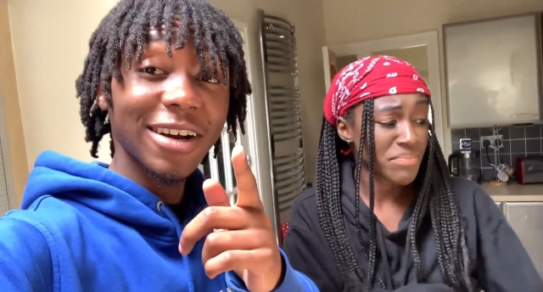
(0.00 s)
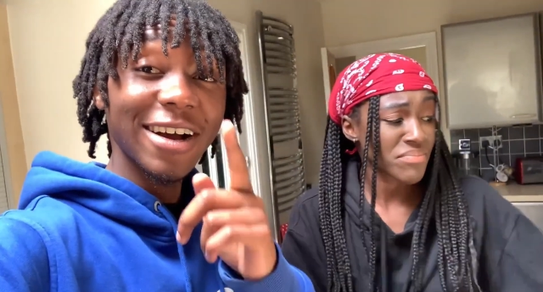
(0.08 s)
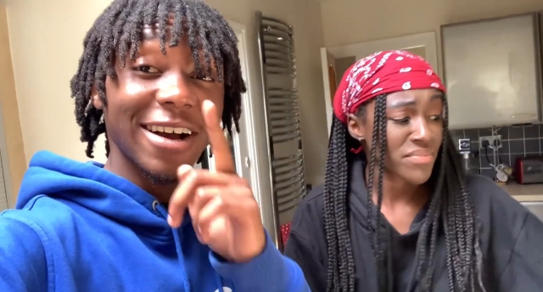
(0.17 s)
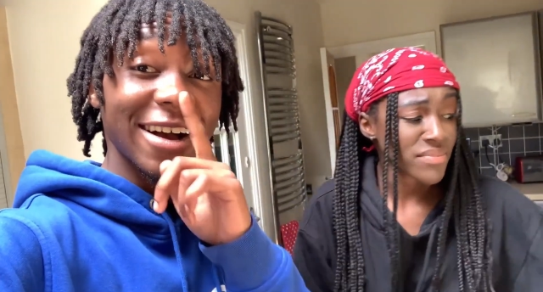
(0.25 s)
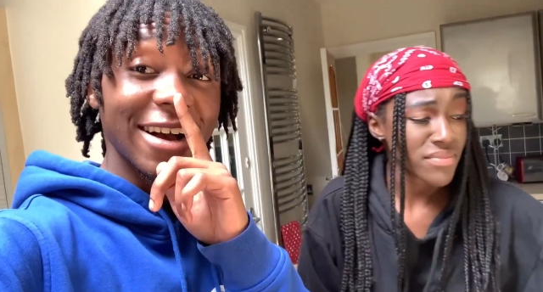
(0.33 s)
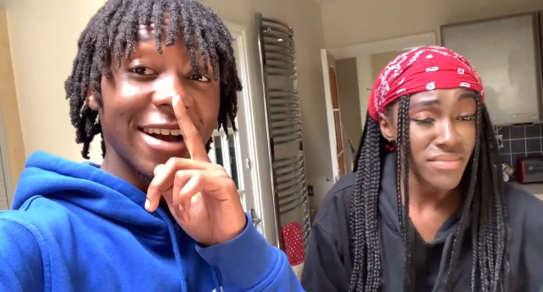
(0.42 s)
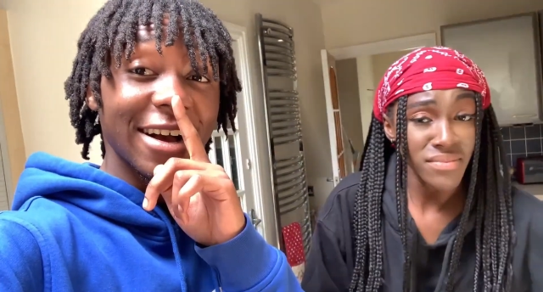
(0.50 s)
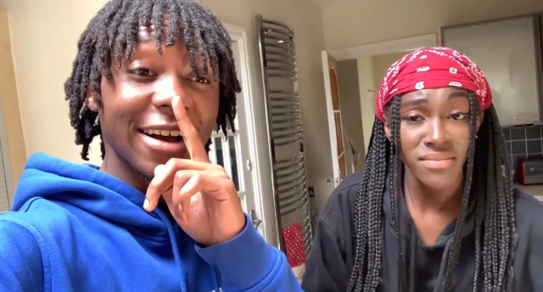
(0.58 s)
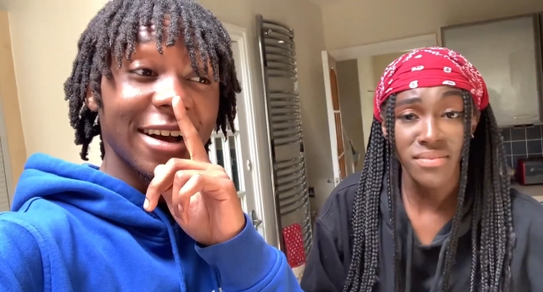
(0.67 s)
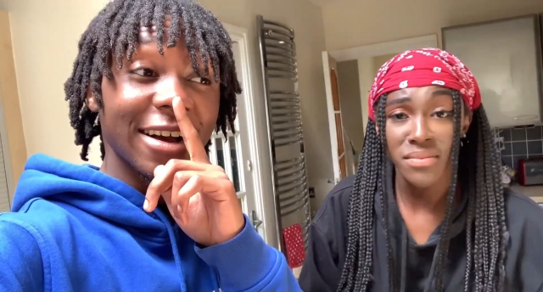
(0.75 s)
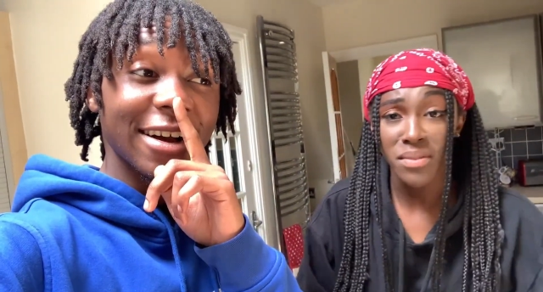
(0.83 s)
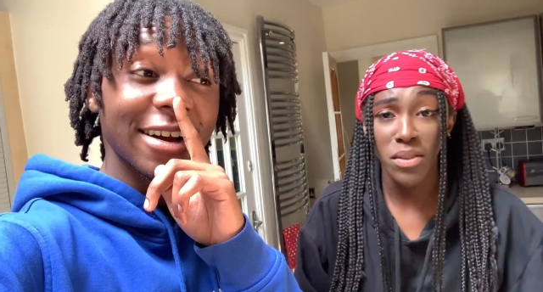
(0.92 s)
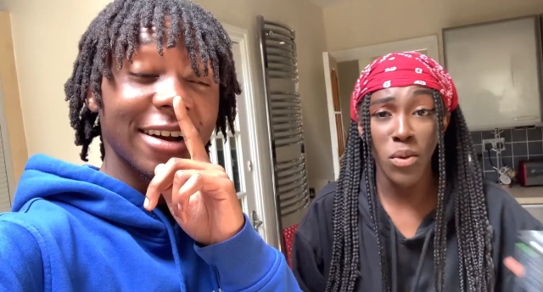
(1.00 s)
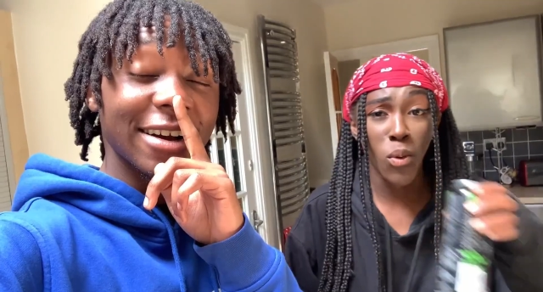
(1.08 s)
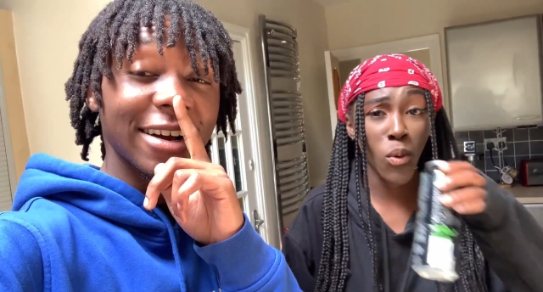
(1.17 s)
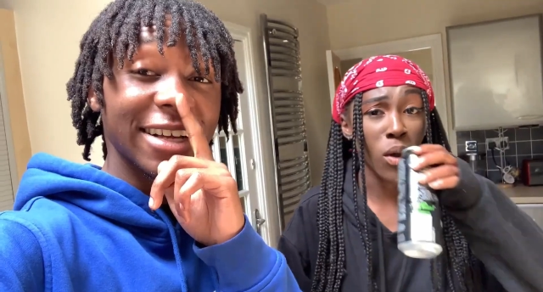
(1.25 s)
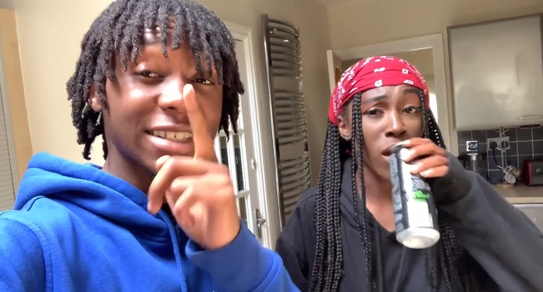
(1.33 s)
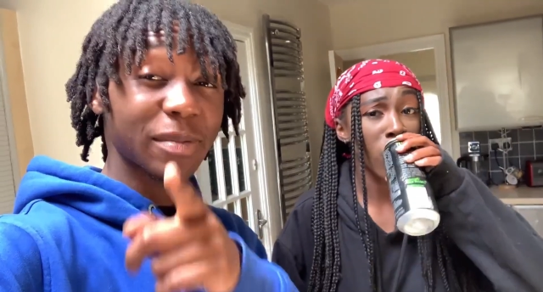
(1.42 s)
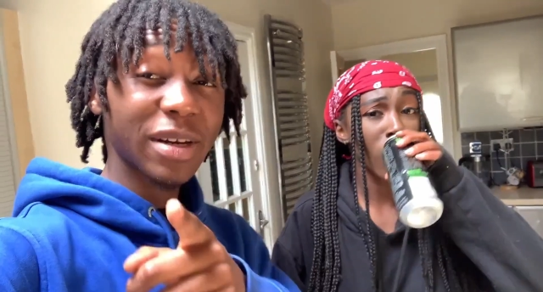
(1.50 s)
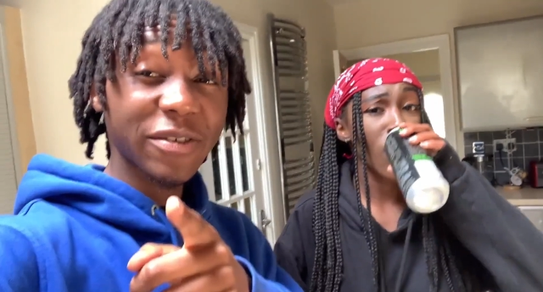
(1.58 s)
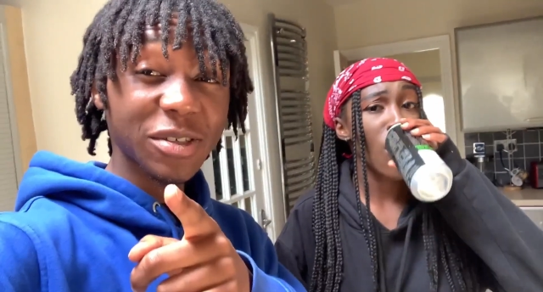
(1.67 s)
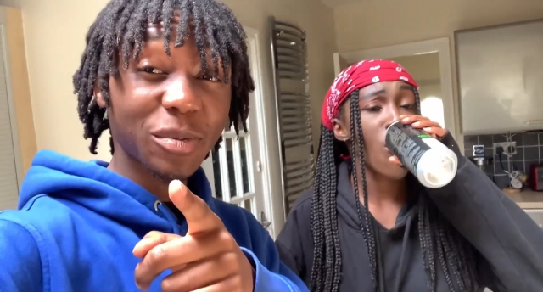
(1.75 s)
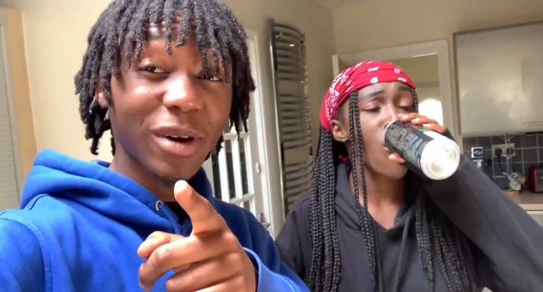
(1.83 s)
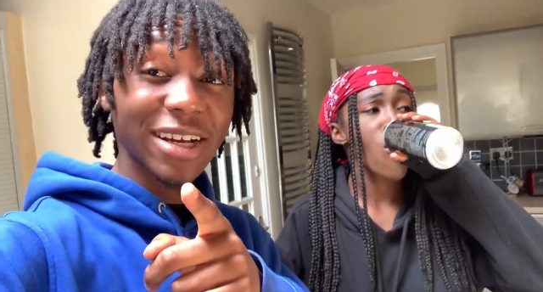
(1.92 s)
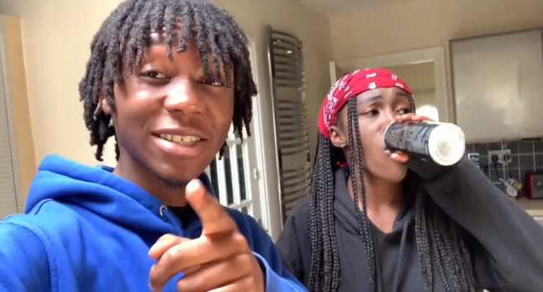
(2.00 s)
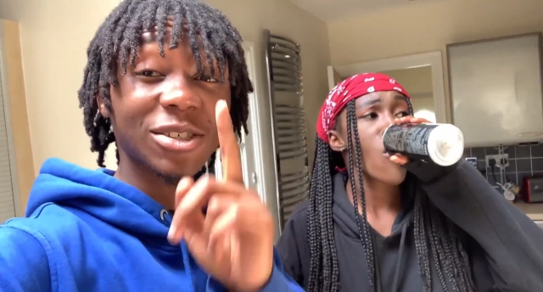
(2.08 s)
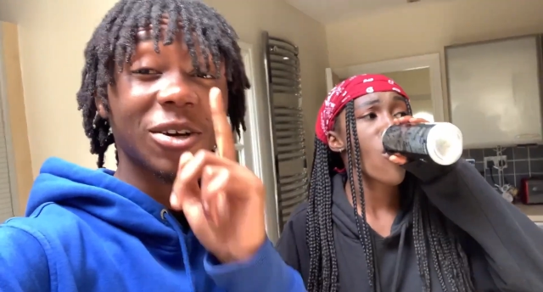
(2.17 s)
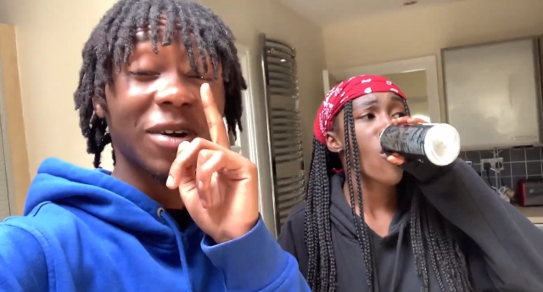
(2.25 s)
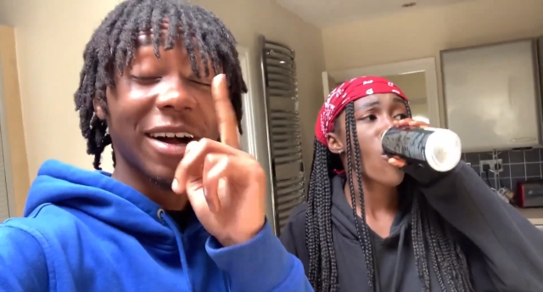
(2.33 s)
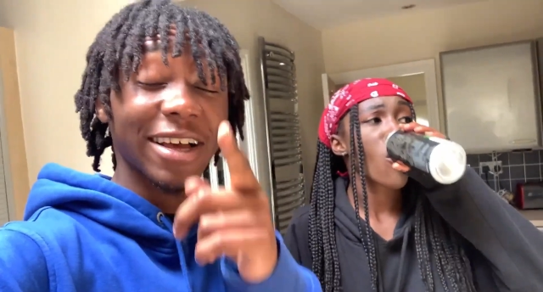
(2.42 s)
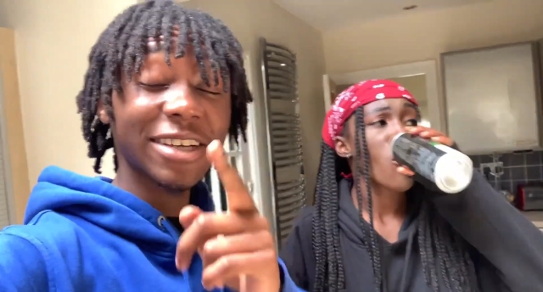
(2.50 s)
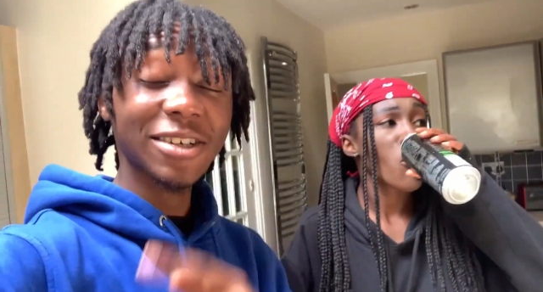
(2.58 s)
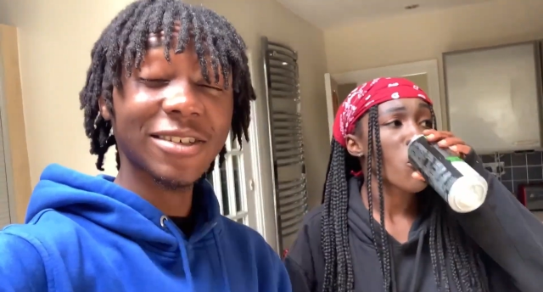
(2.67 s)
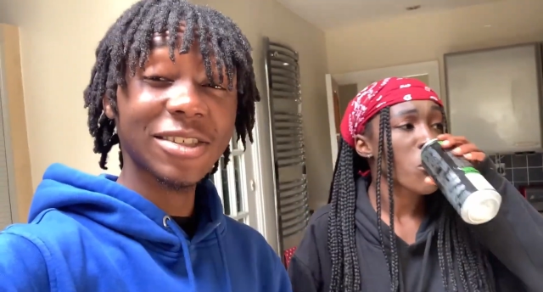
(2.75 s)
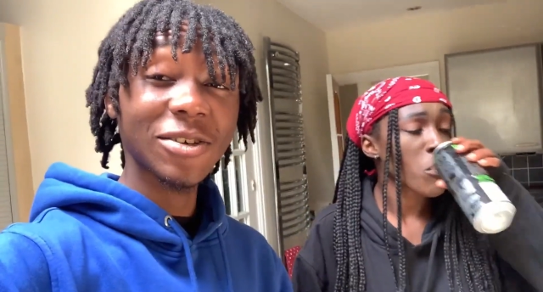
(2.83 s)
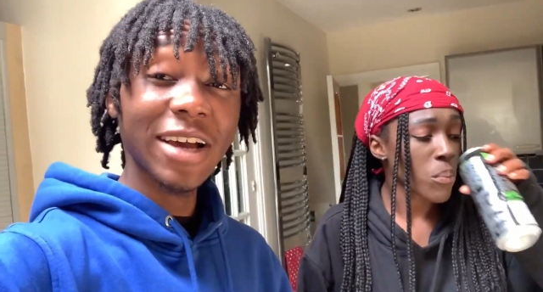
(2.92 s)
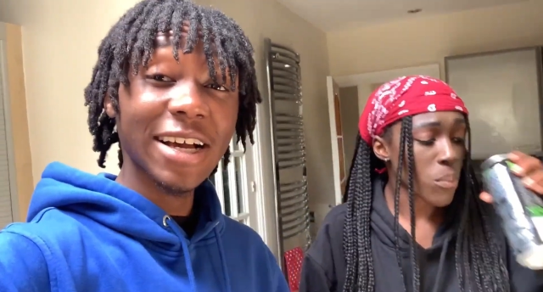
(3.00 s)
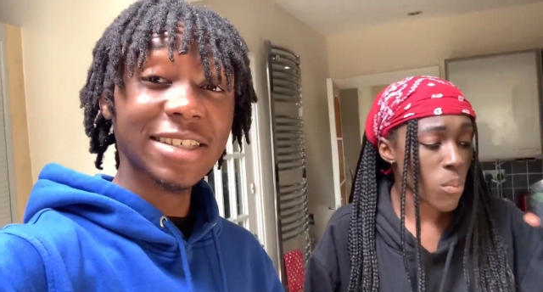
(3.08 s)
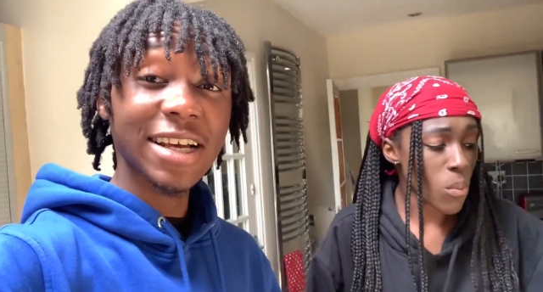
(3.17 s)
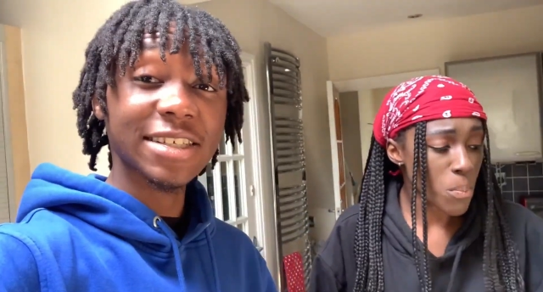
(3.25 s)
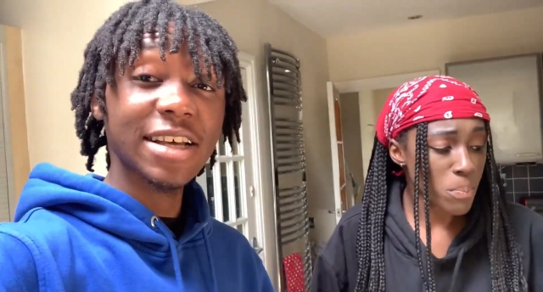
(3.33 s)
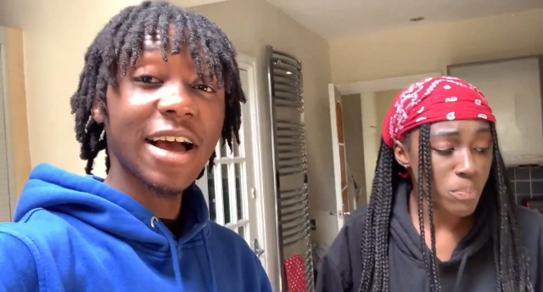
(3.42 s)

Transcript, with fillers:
Speaker 1: Uh, it's a bit of a surprise, so I guess I'll see you guys next.